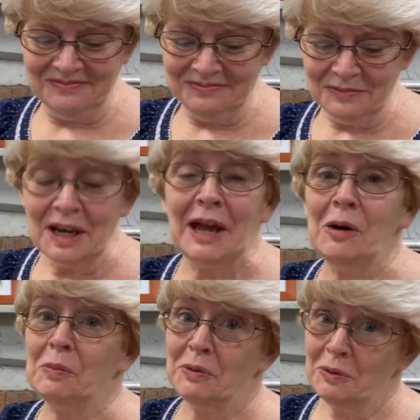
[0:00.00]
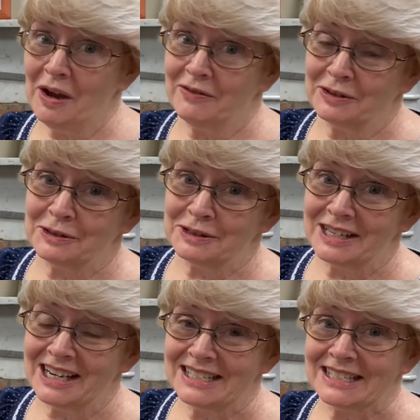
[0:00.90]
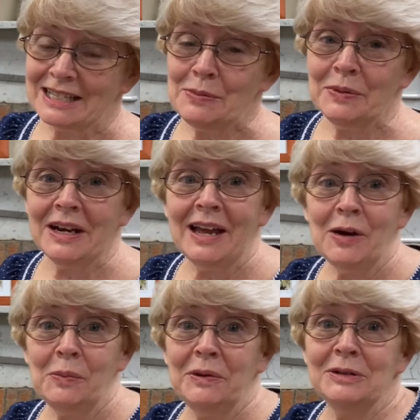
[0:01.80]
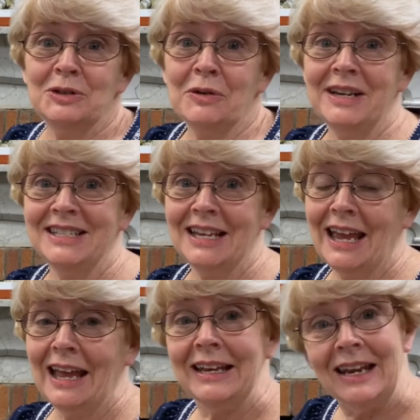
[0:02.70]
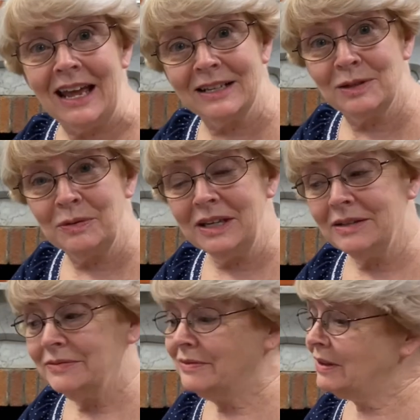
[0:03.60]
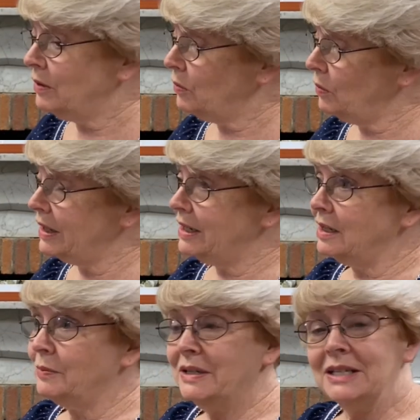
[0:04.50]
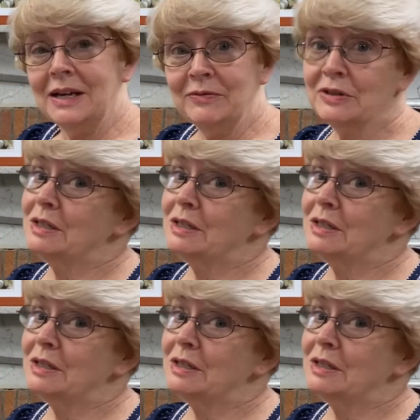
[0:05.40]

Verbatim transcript: Well, I hope you have a good night's sleep, and I hope you'll join us again next week when it'll be time for